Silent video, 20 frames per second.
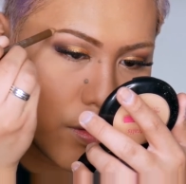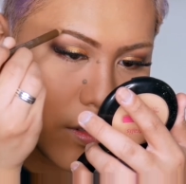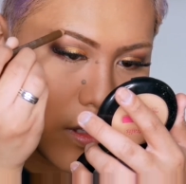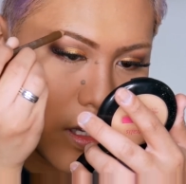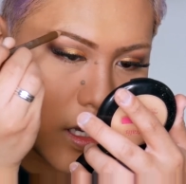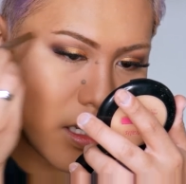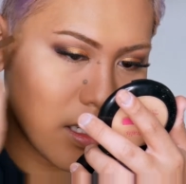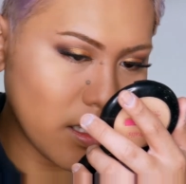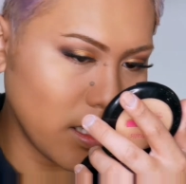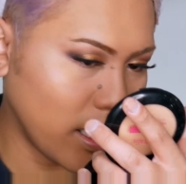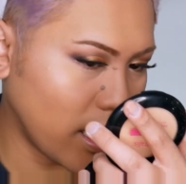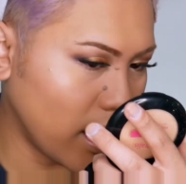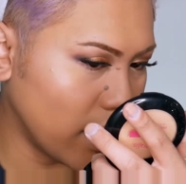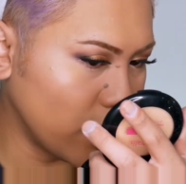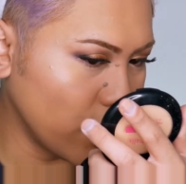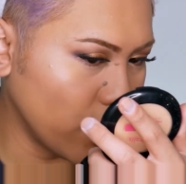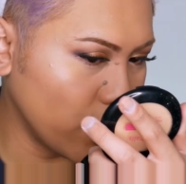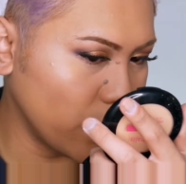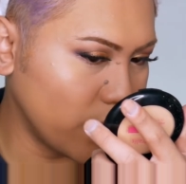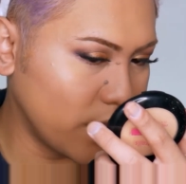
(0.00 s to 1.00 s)
Like, I
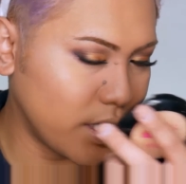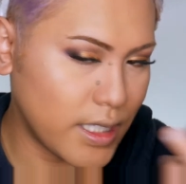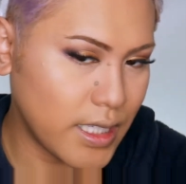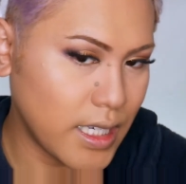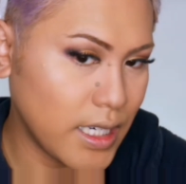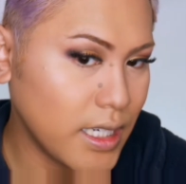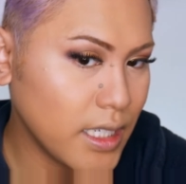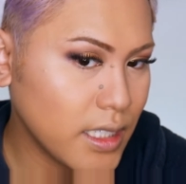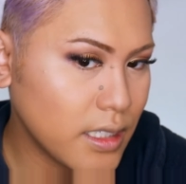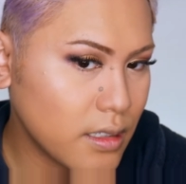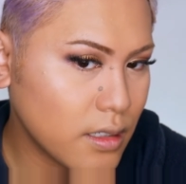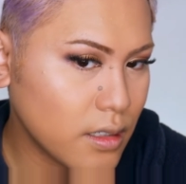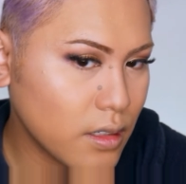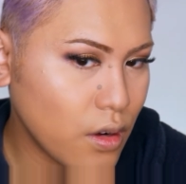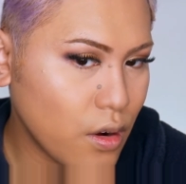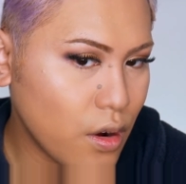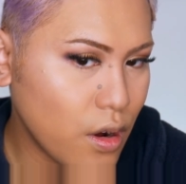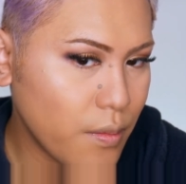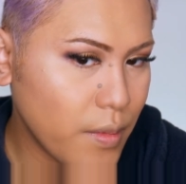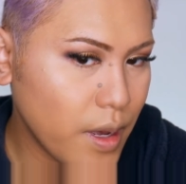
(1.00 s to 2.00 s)
don't see it
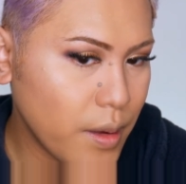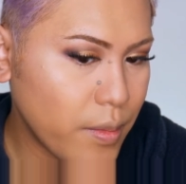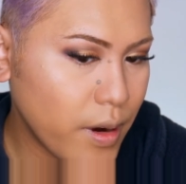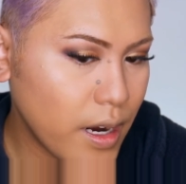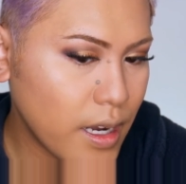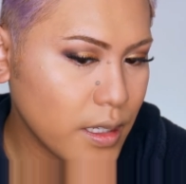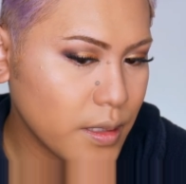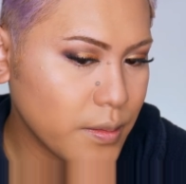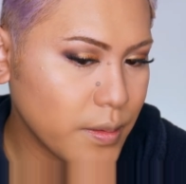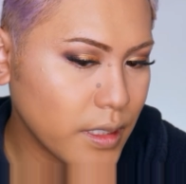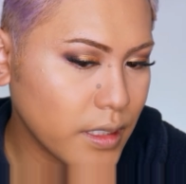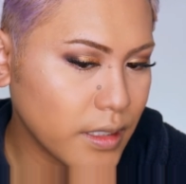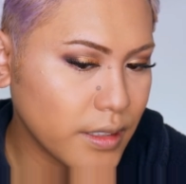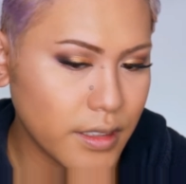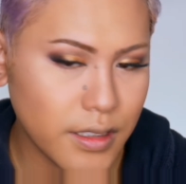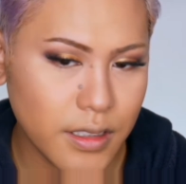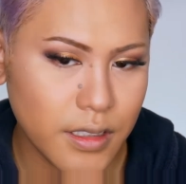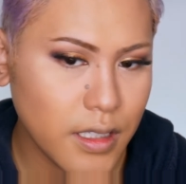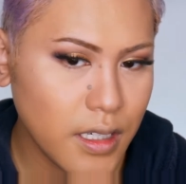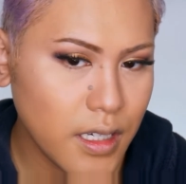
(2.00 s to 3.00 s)
on my brows
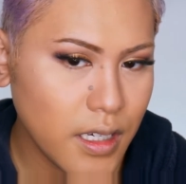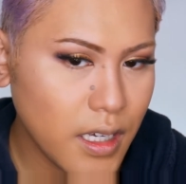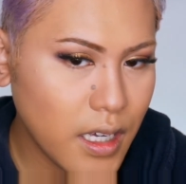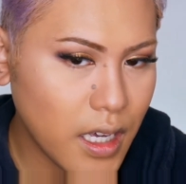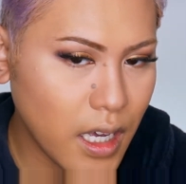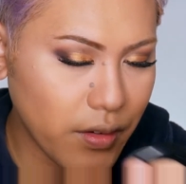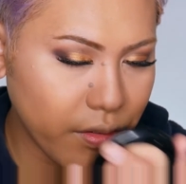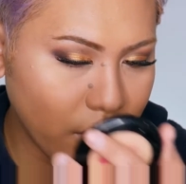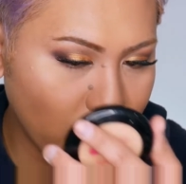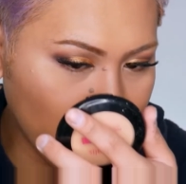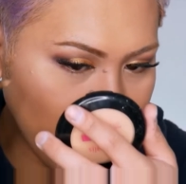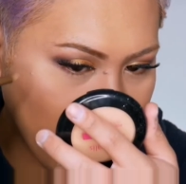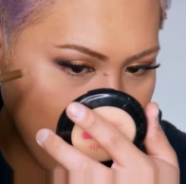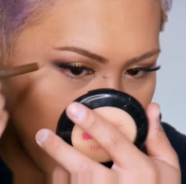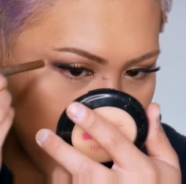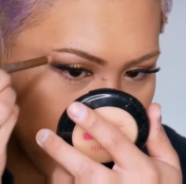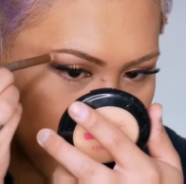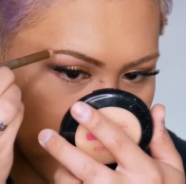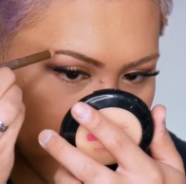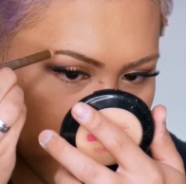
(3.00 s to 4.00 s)
because I've got
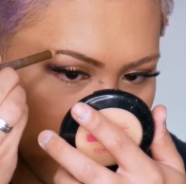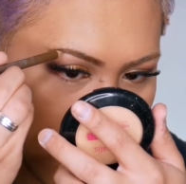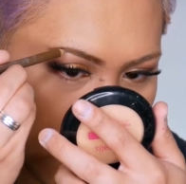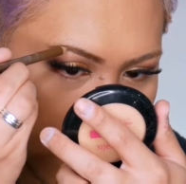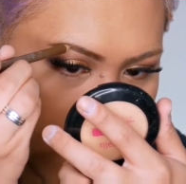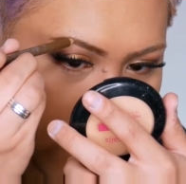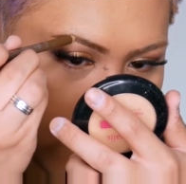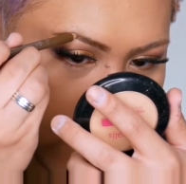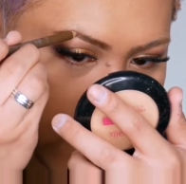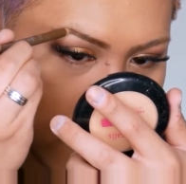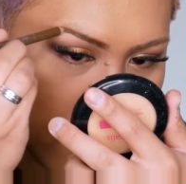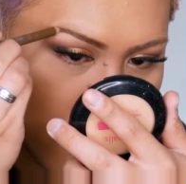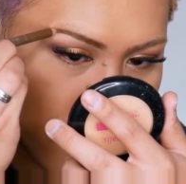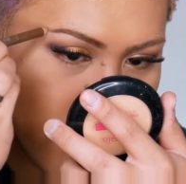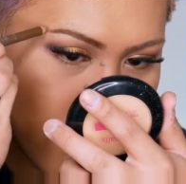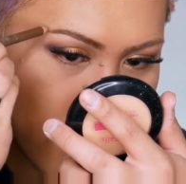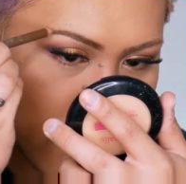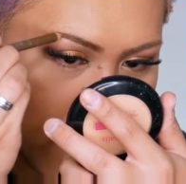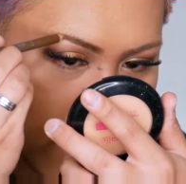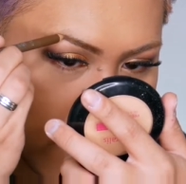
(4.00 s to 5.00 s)
hairs. So if you
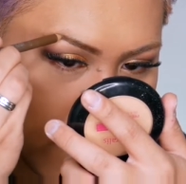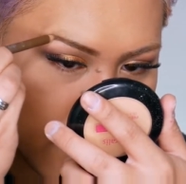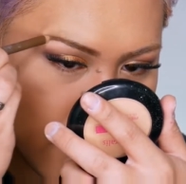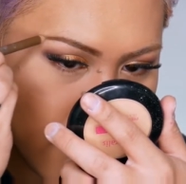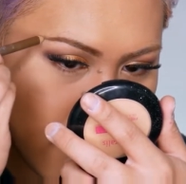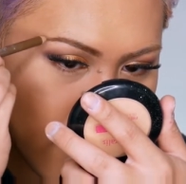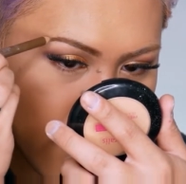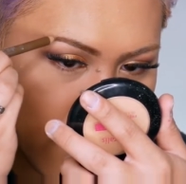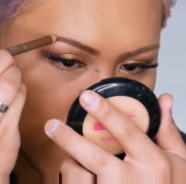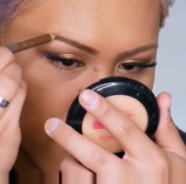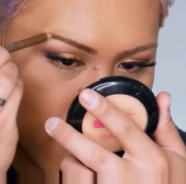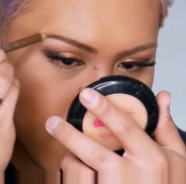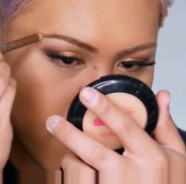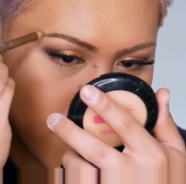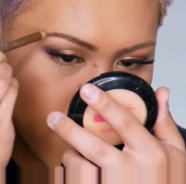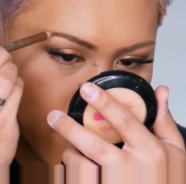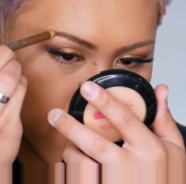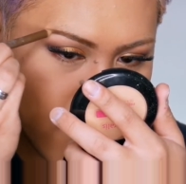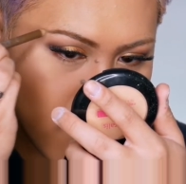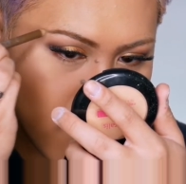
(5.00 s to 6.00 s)
guys have